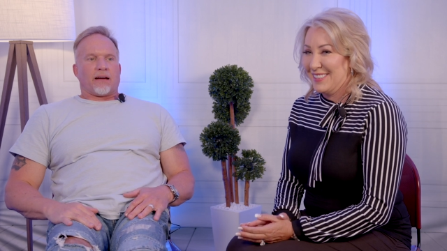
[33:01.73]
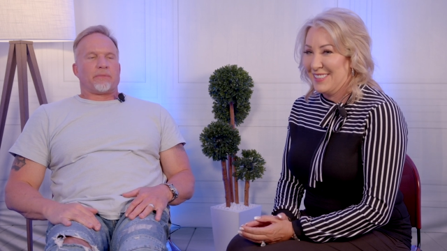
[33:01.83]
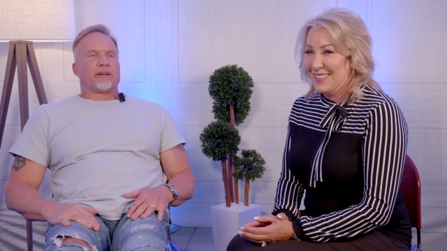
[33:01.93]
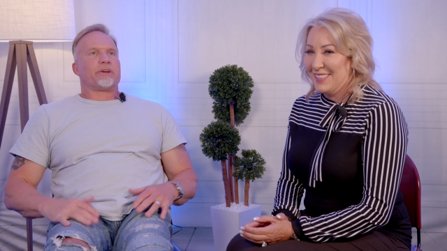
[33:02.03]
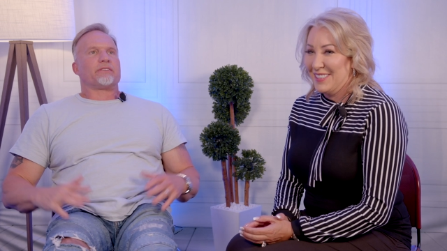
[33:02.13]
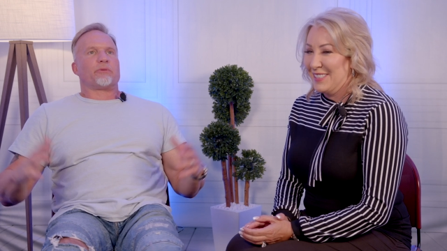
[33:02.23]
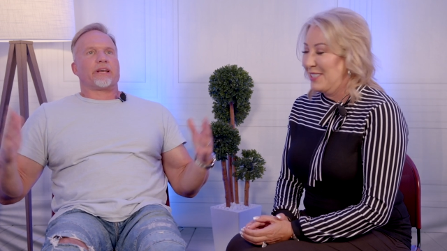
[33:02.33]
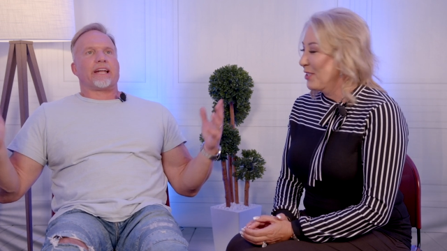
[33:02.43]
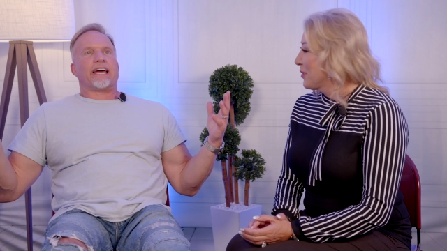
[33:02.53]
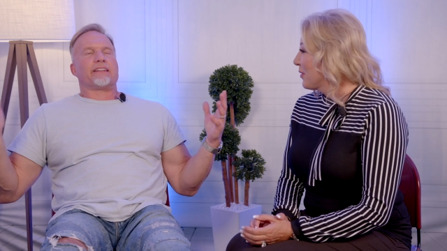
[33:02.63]
Speaker 1: I mean, we
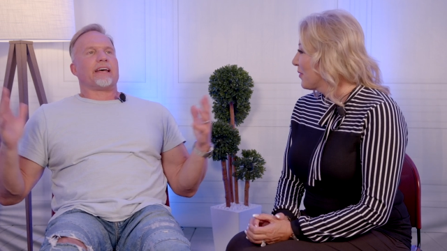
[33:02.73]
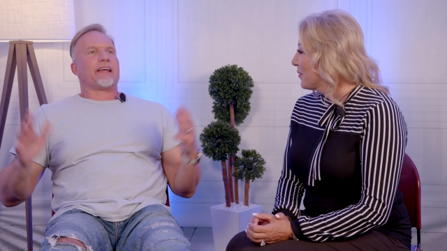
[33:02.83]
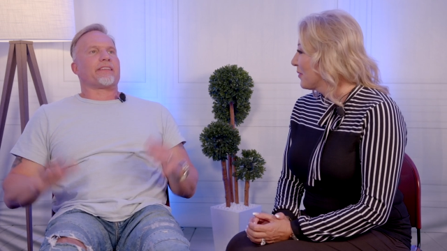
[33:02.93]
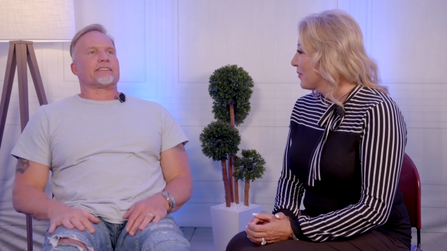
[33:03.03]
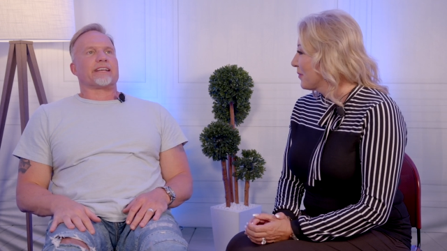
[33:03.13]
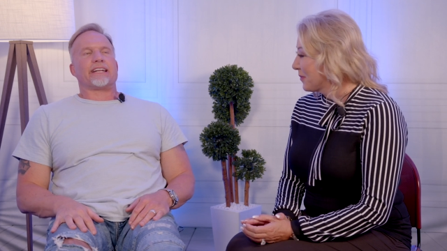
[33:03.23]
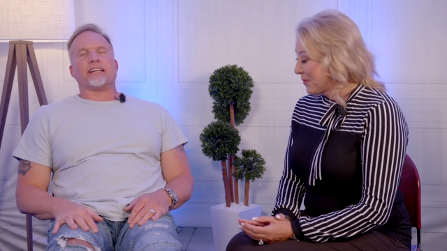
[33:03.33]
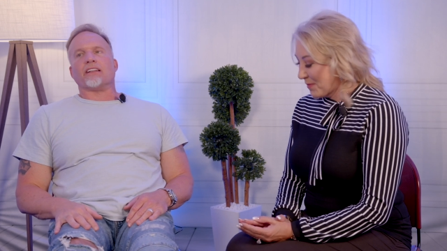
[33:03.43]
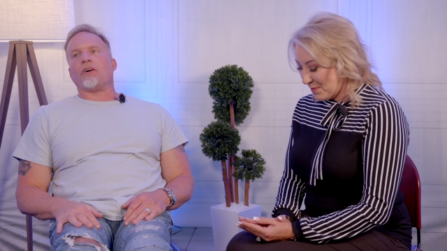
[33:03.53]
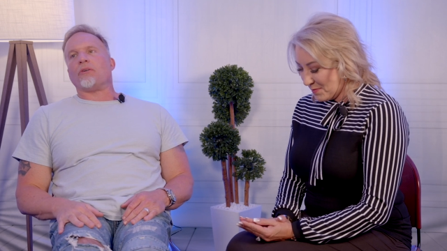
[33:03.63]
we had had that. I think
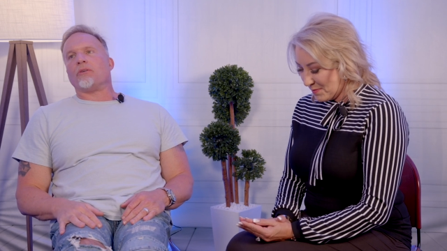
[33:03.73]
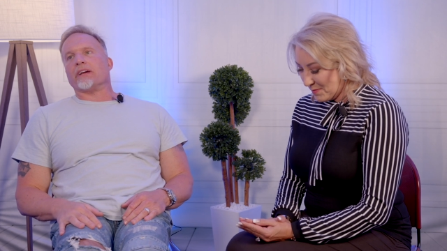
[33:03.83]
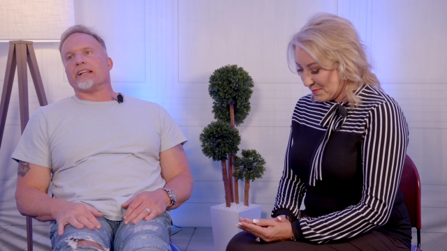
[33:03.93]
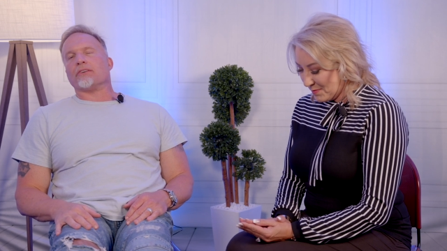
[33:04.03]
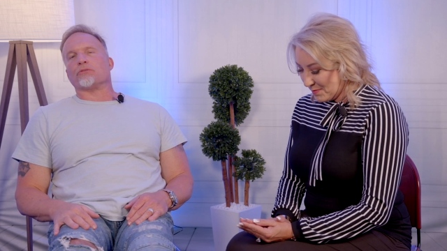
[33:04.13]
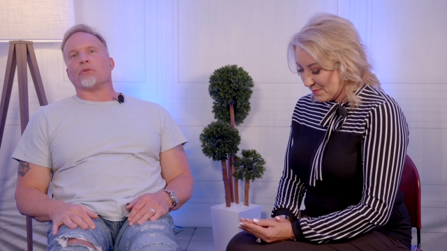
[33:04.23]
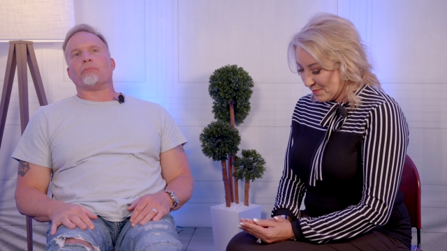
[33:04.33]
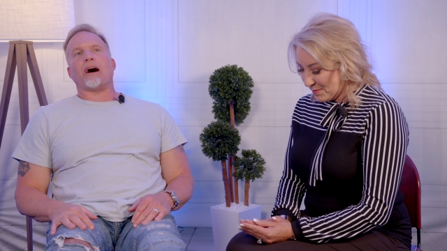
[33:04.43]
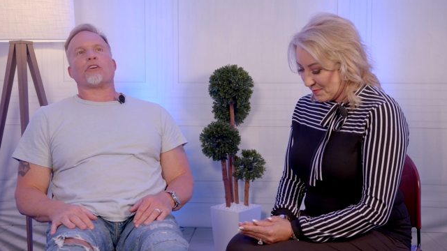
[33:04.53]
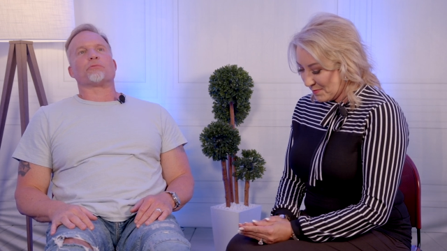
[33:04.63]
Eddie Long, and that was
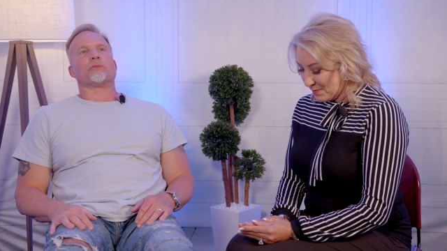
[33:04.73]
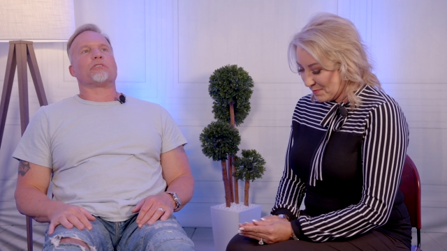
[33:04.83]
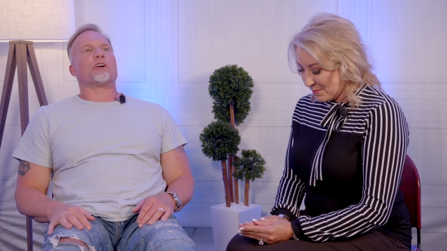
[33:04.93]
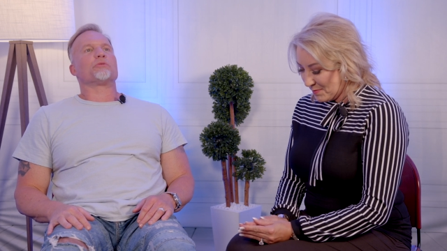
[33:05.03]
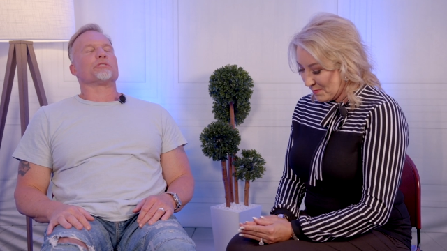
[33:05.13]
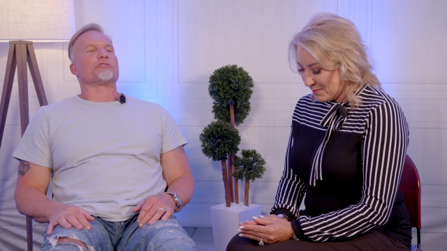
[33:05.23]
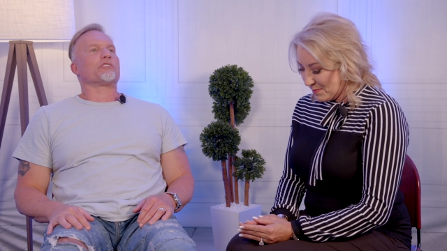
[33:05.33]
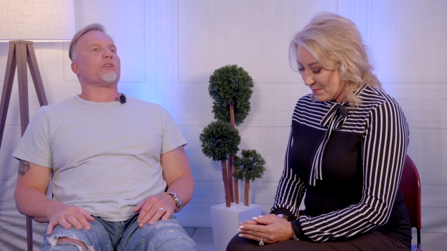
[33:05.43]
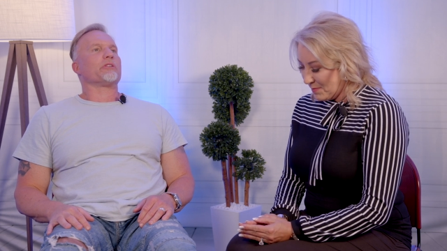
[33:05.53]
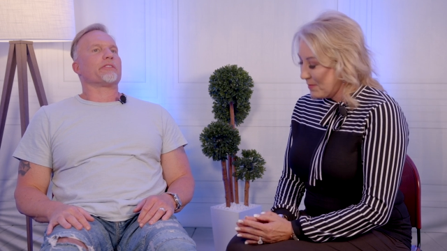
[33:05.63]
when Myles Munroe was
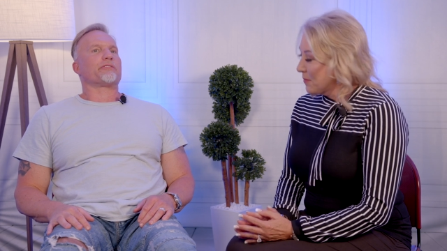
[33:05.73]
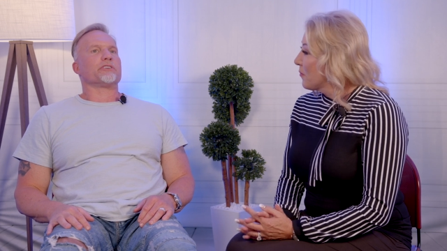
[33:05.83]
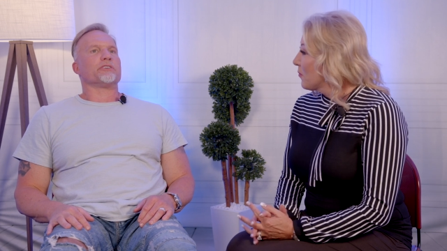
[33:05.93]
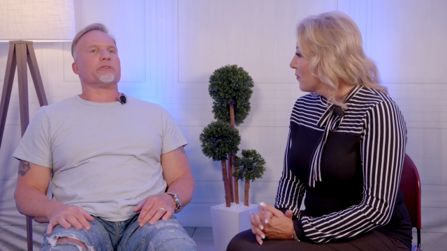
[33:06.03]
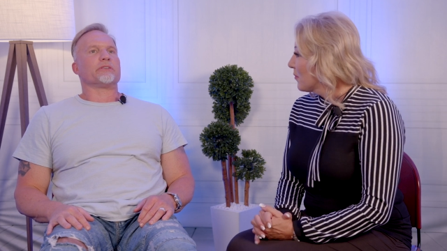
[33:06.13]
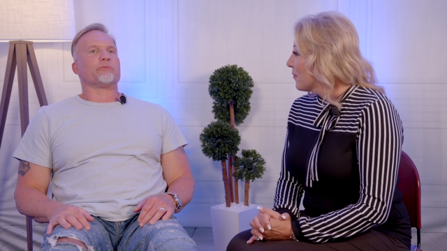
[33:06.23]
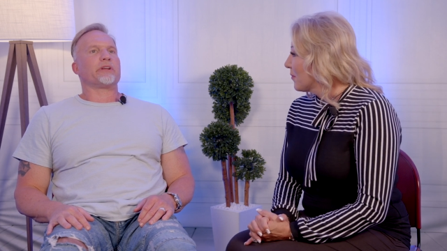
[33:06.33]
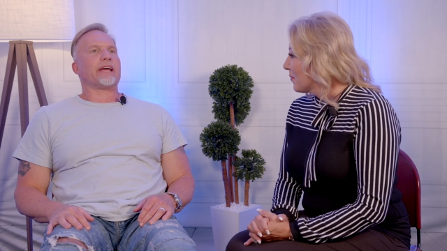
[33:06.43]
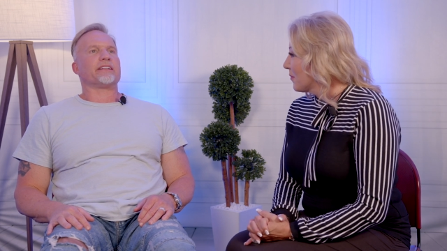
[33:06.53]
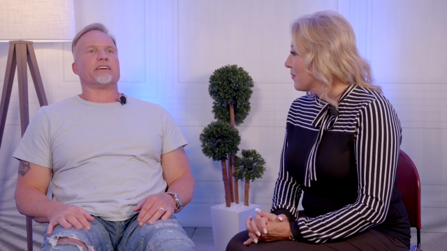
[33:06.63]
strolling through, and
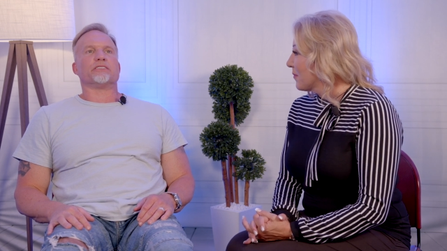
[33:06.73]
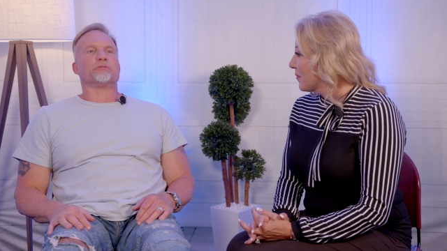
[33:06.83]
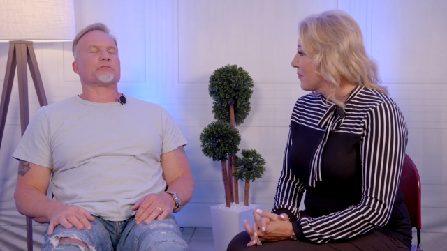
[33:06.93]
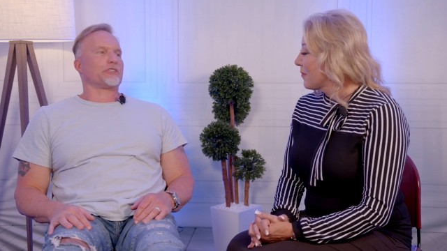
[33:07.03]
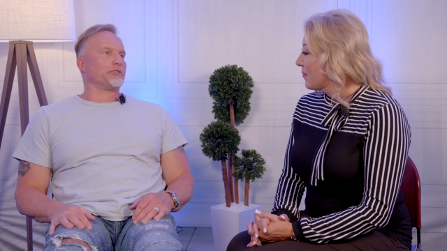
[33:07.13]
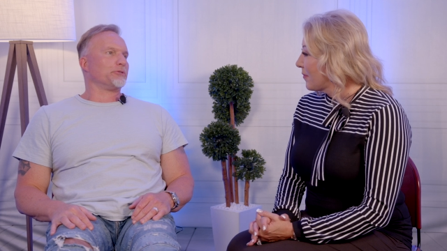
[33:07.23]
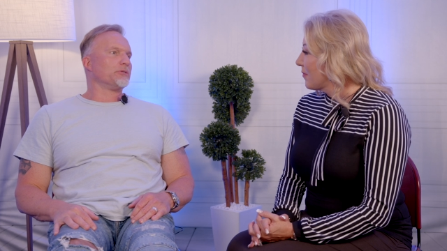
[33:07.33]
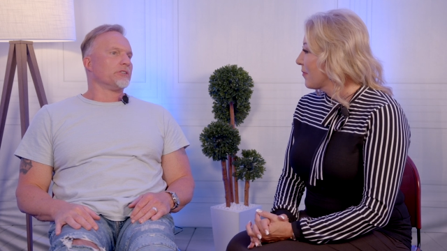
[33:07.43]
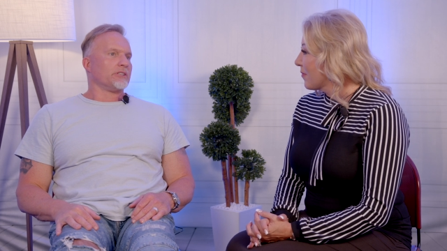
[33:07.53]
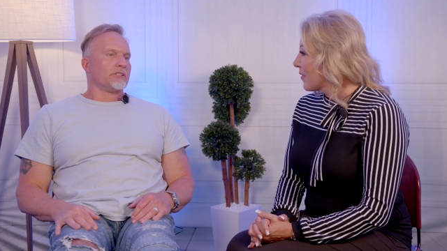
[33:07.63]
we had the who's
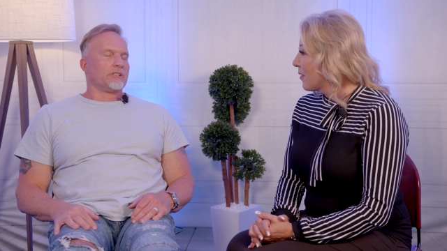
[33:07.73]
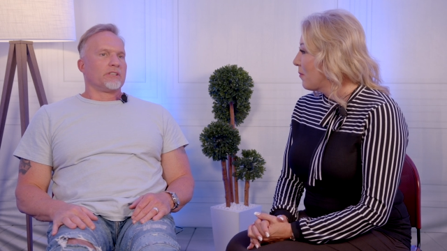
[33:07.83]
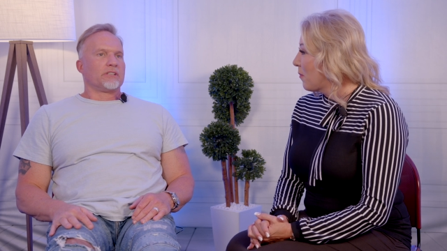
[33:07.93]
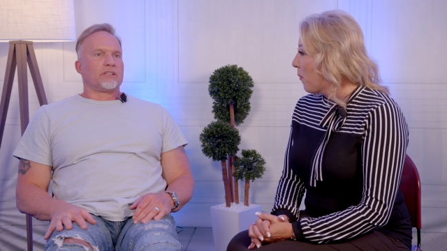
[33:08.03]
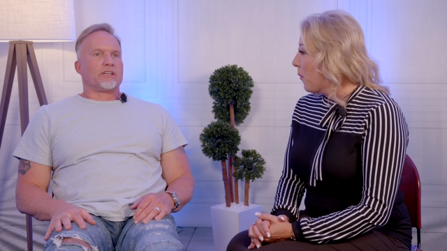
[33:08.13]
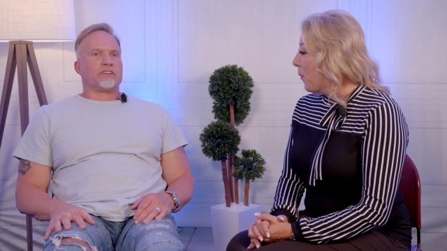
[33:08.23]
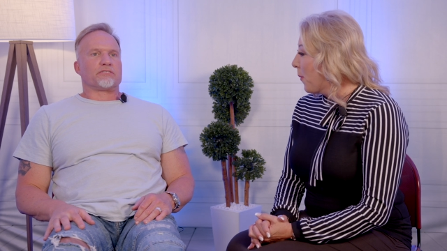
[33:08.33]
who mm-hmm.